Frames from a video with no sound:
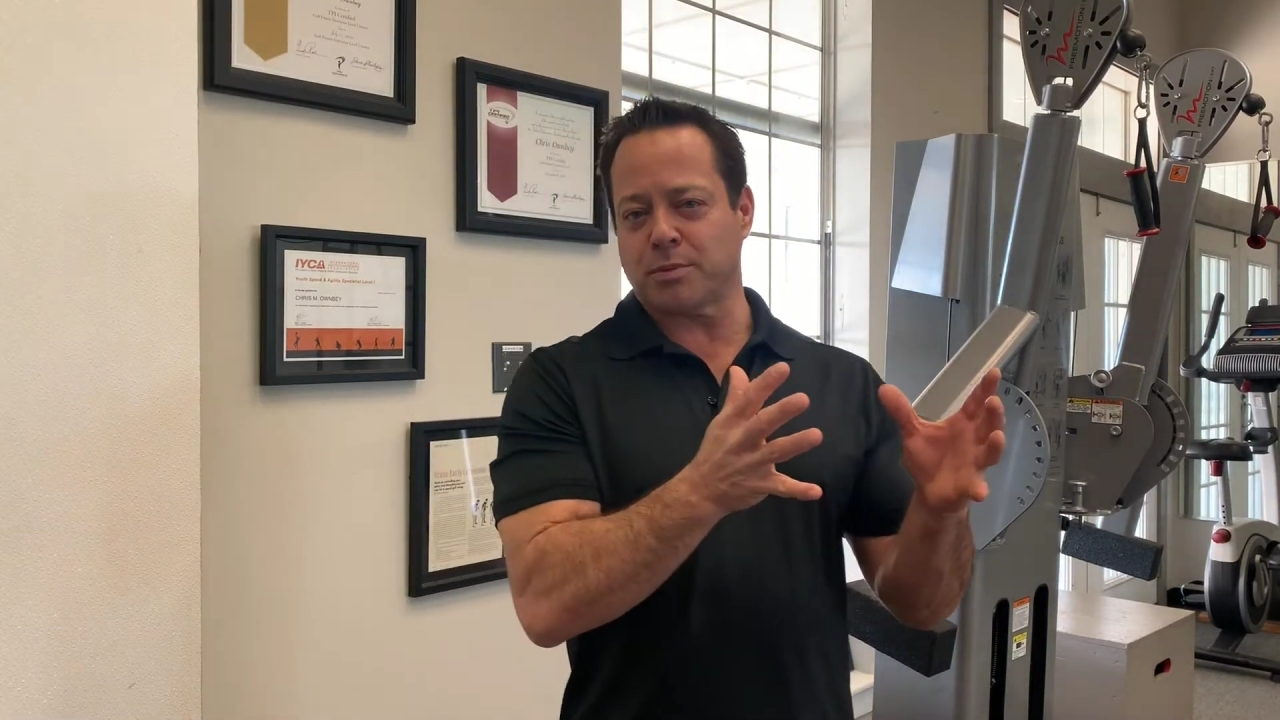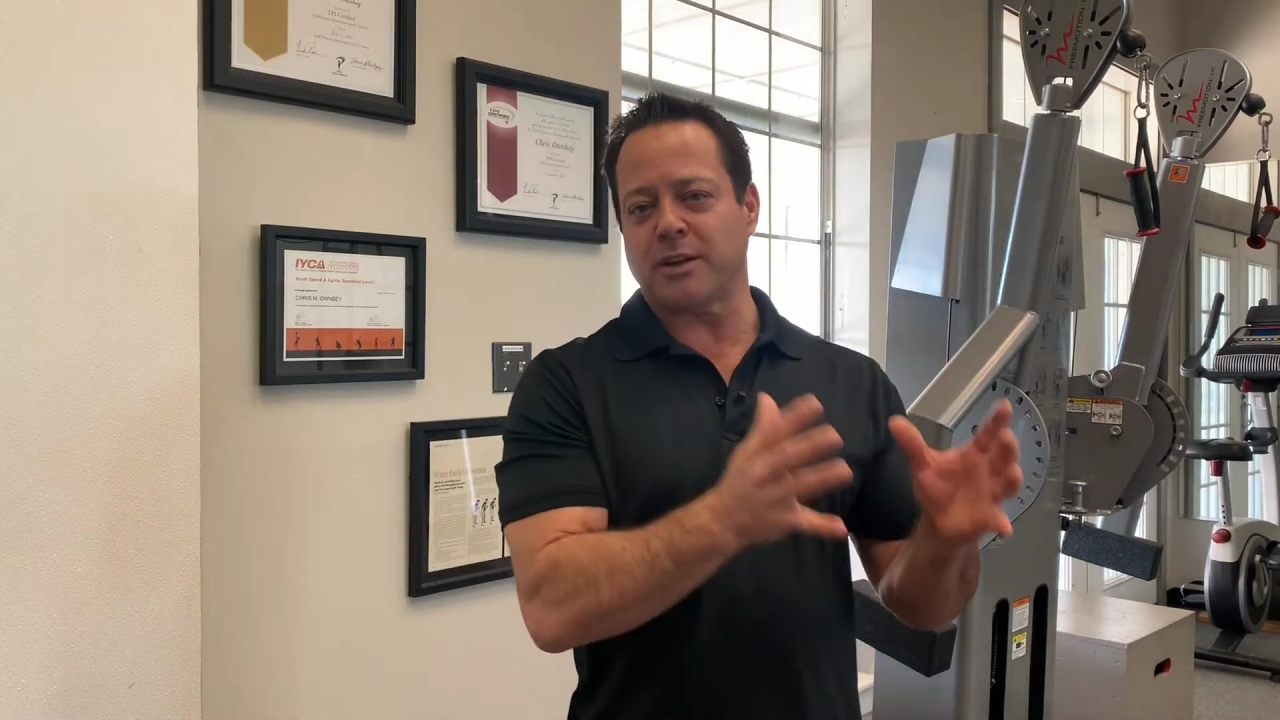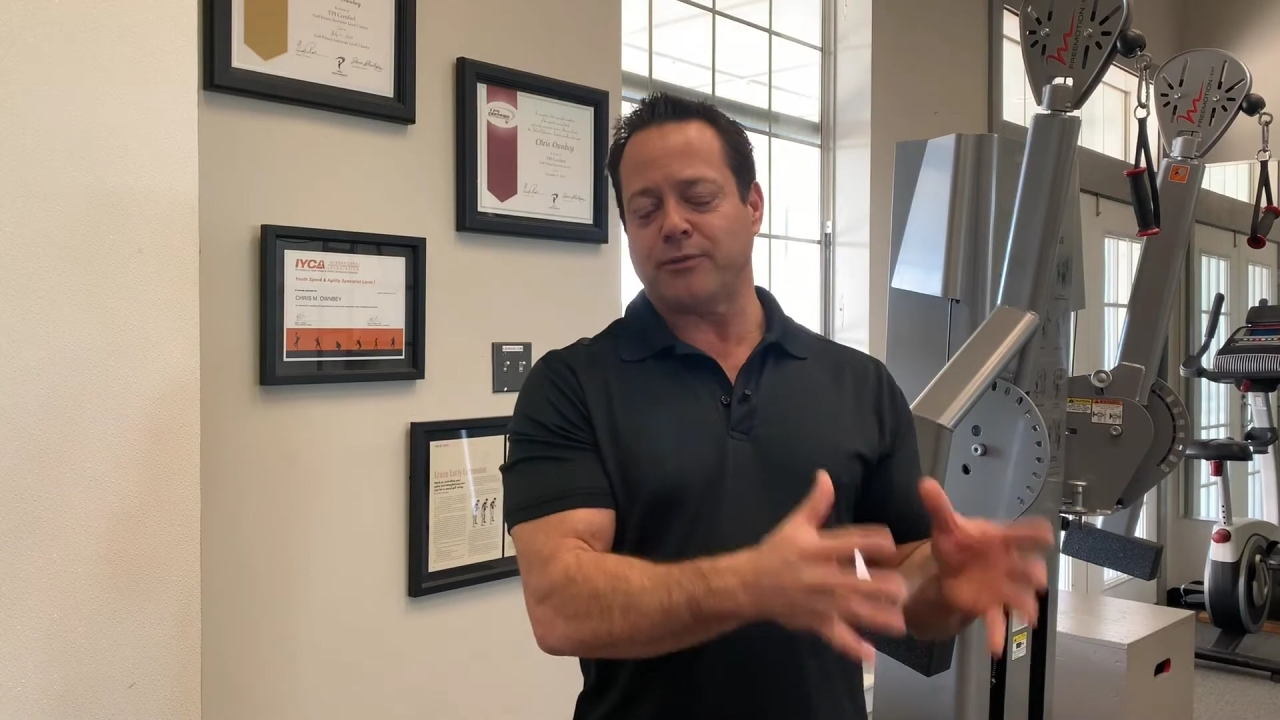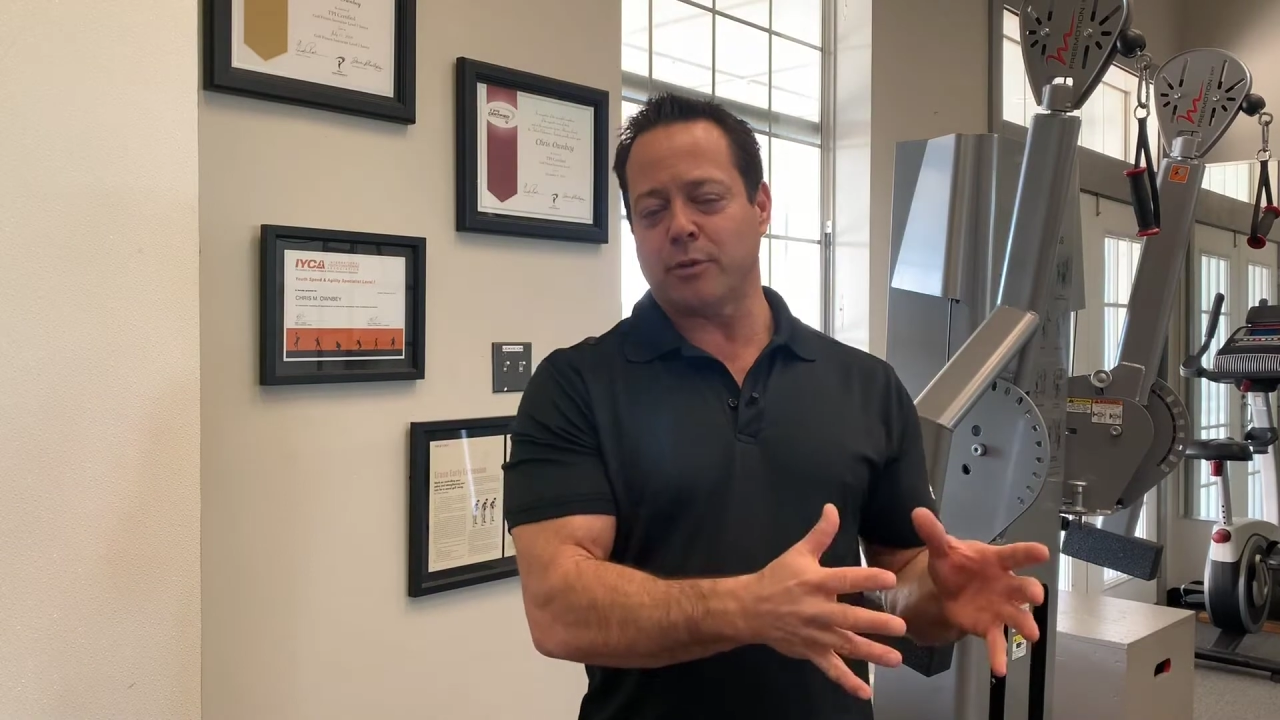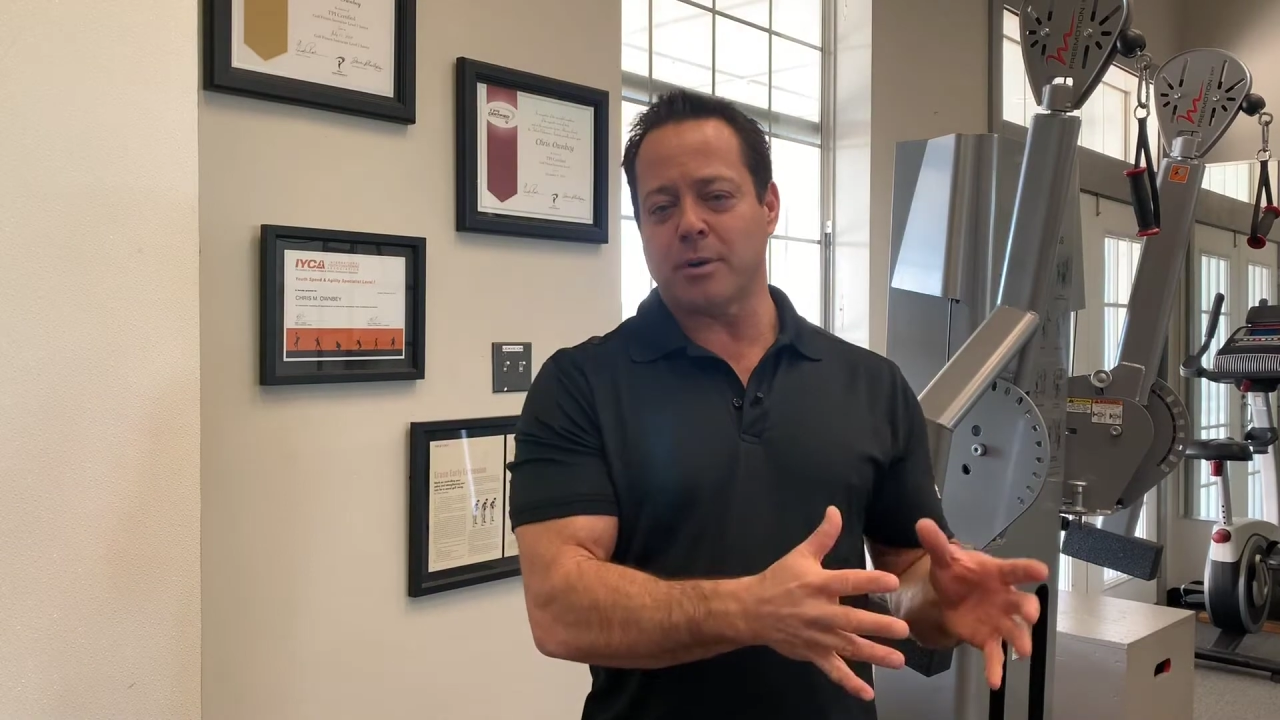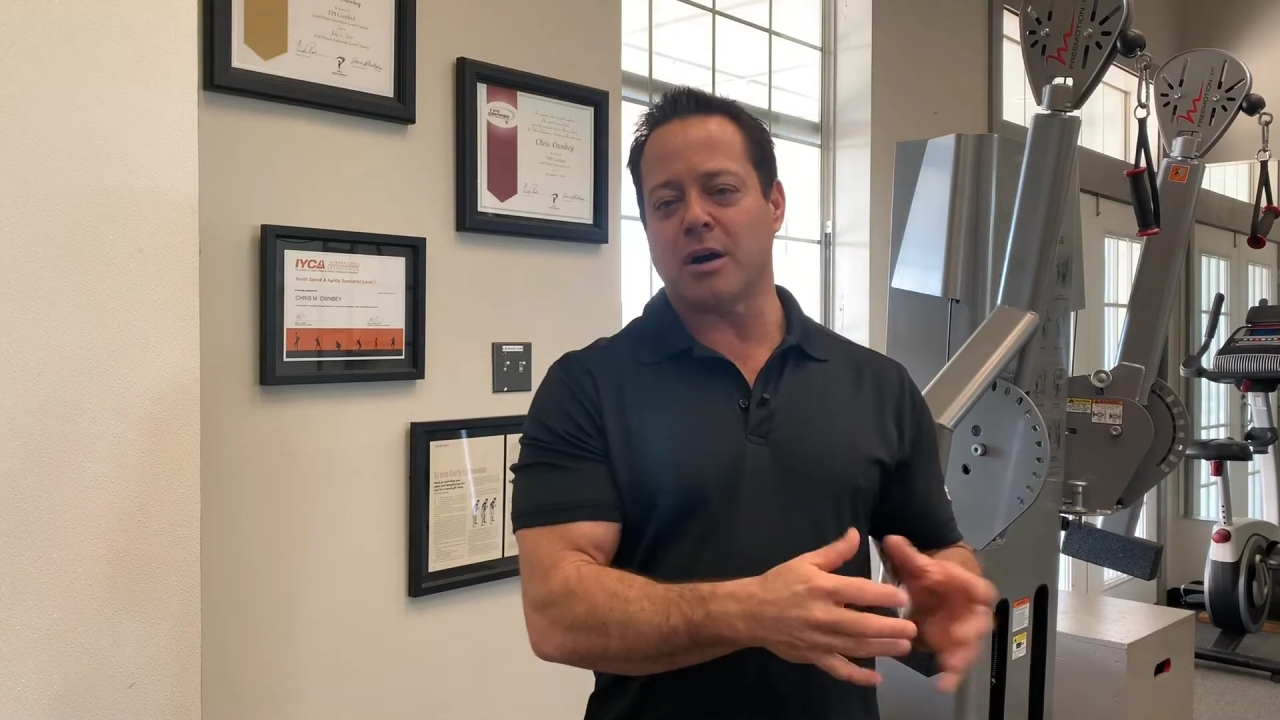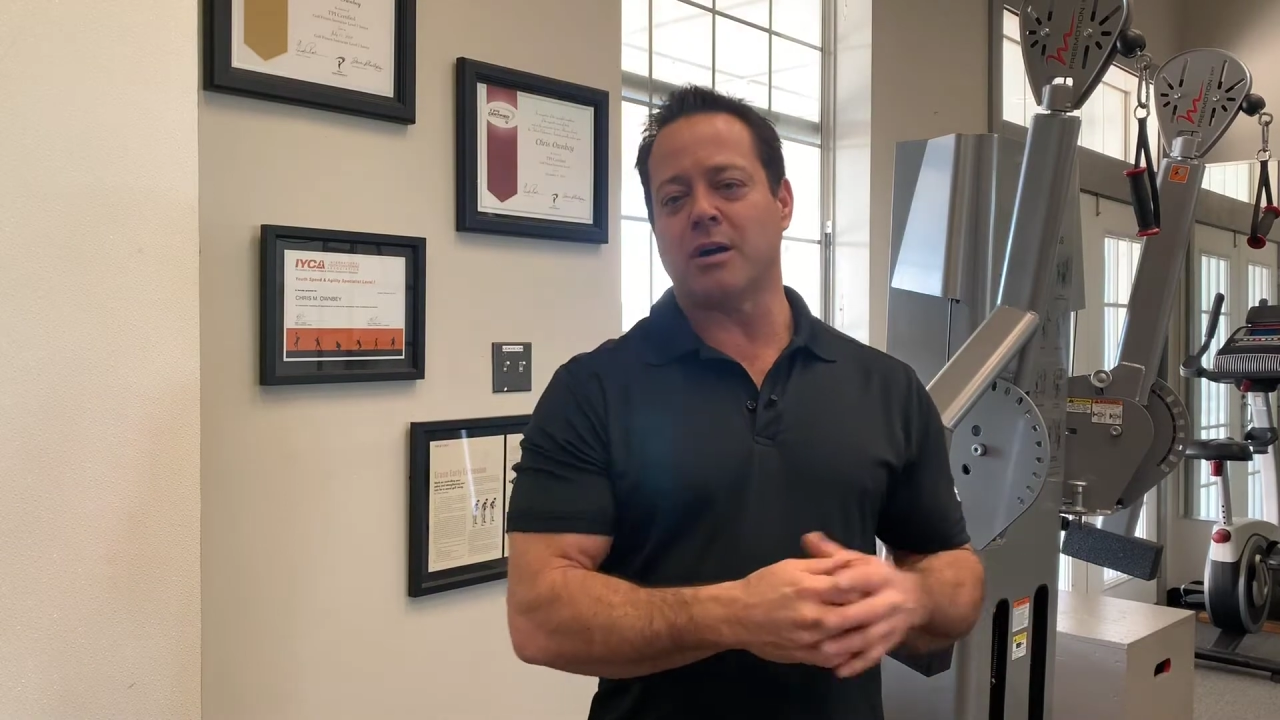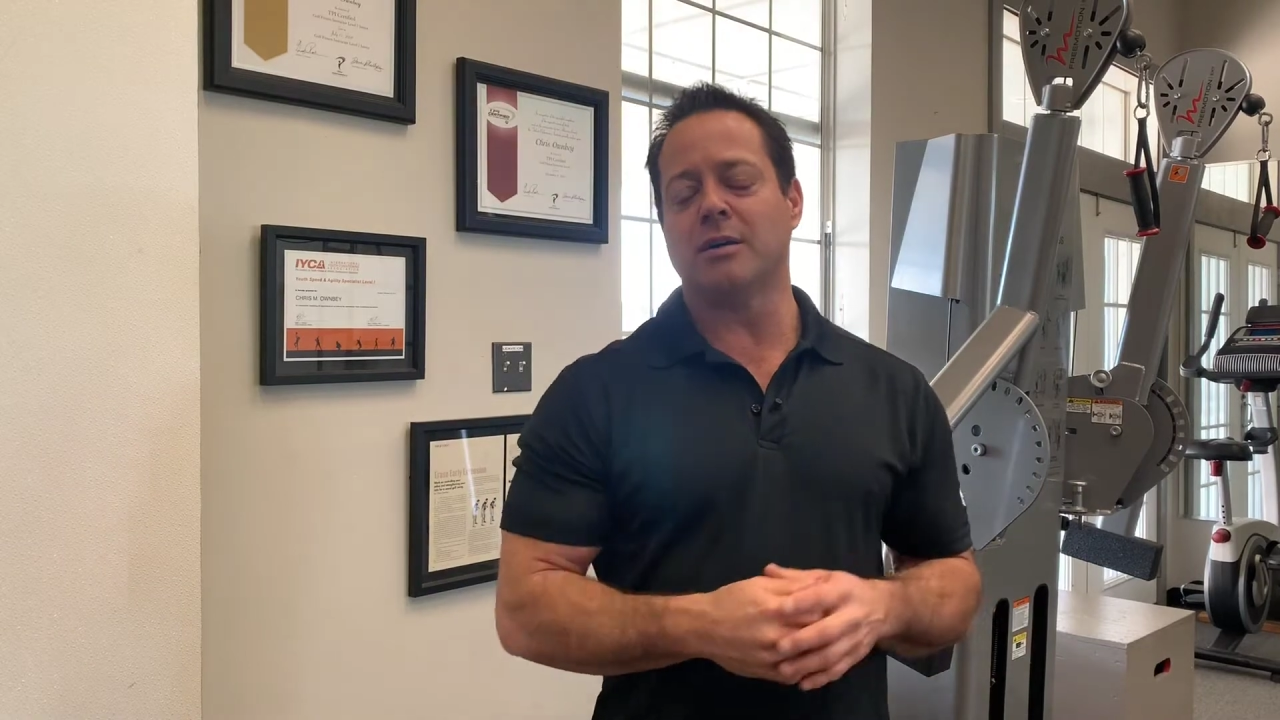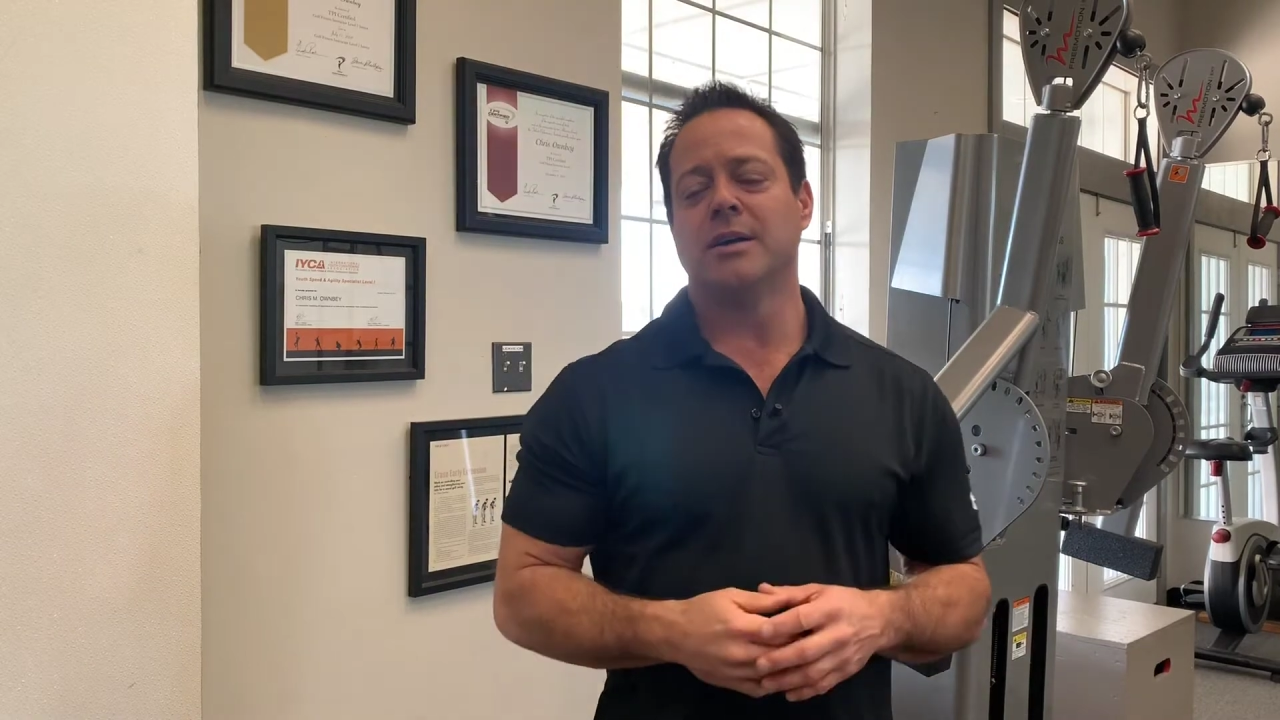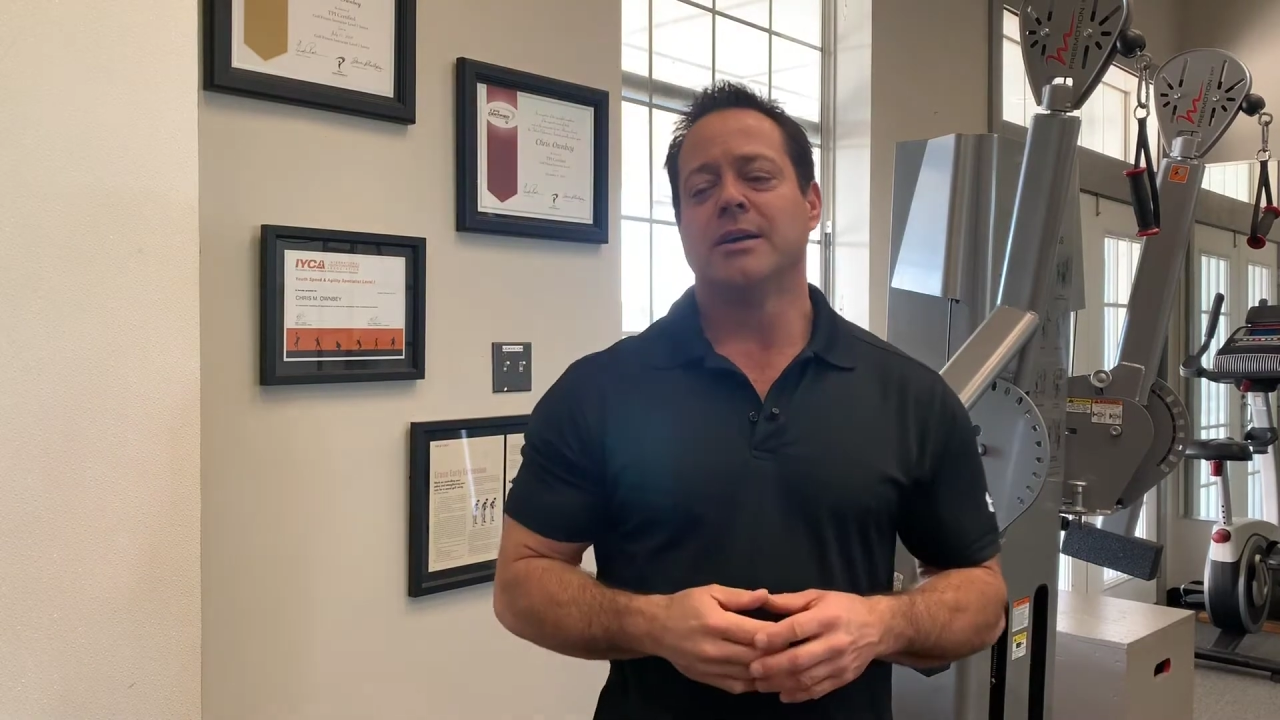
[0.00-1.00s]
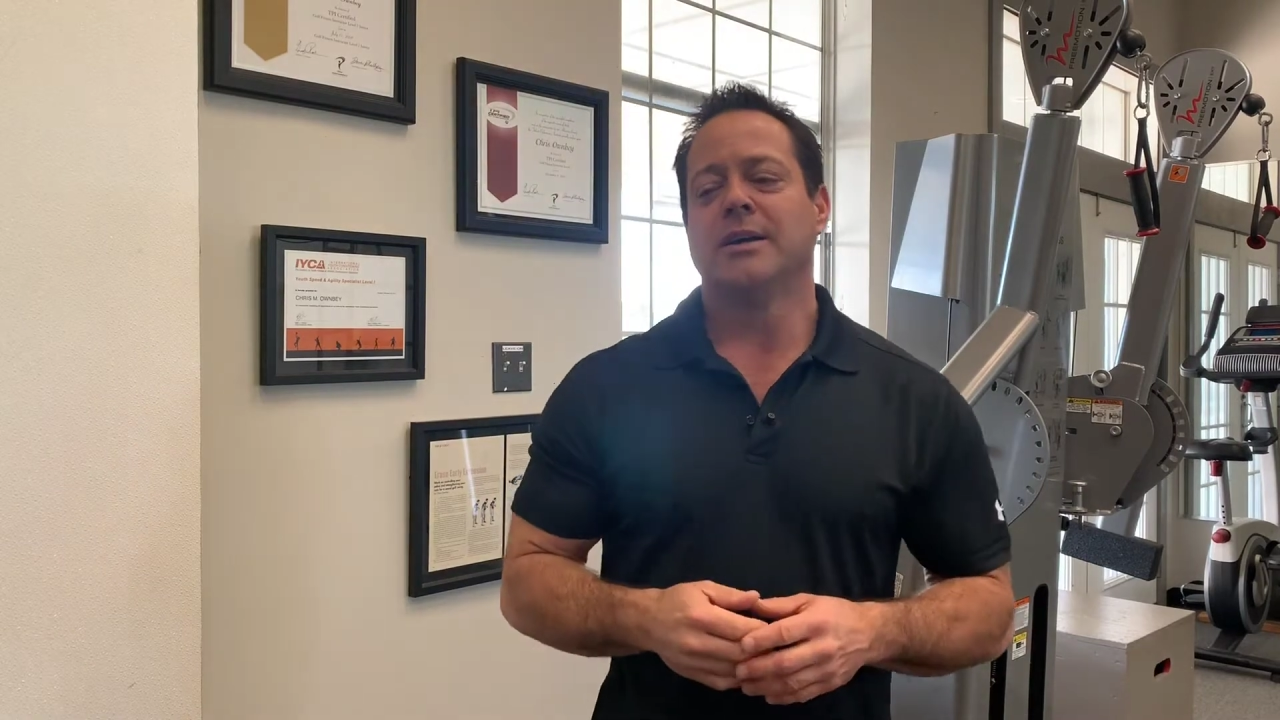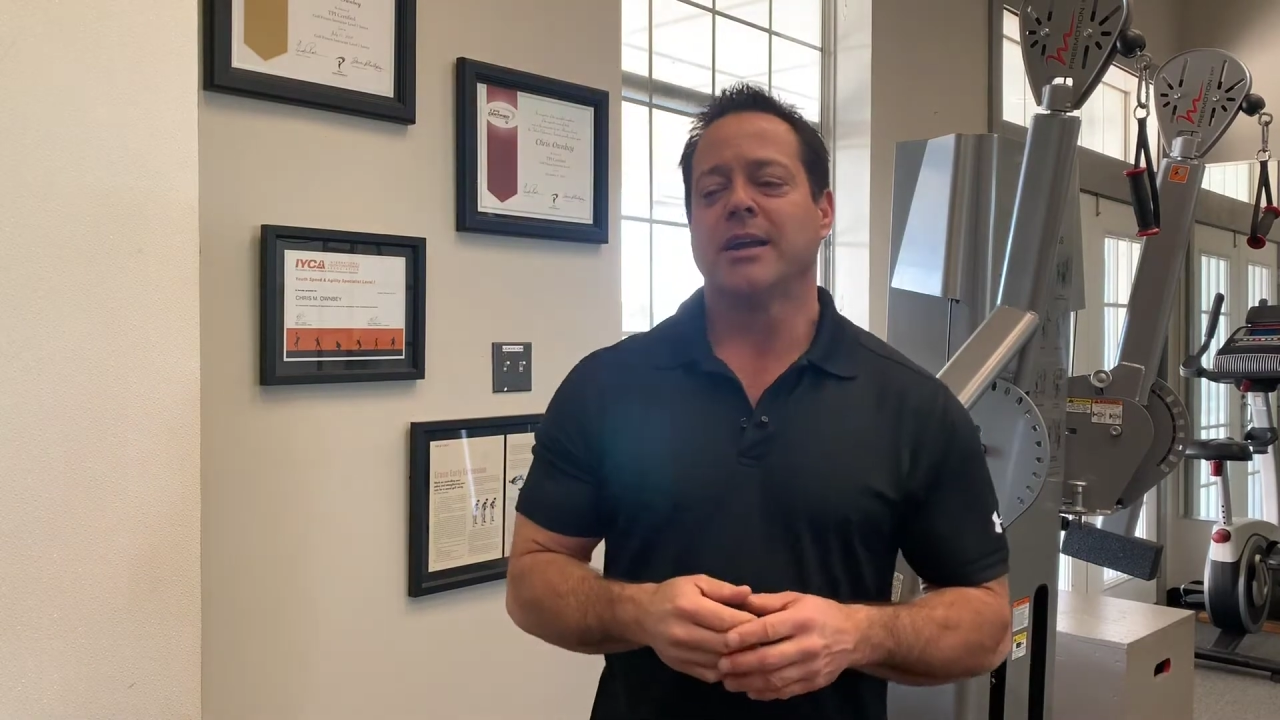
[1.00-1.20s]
played football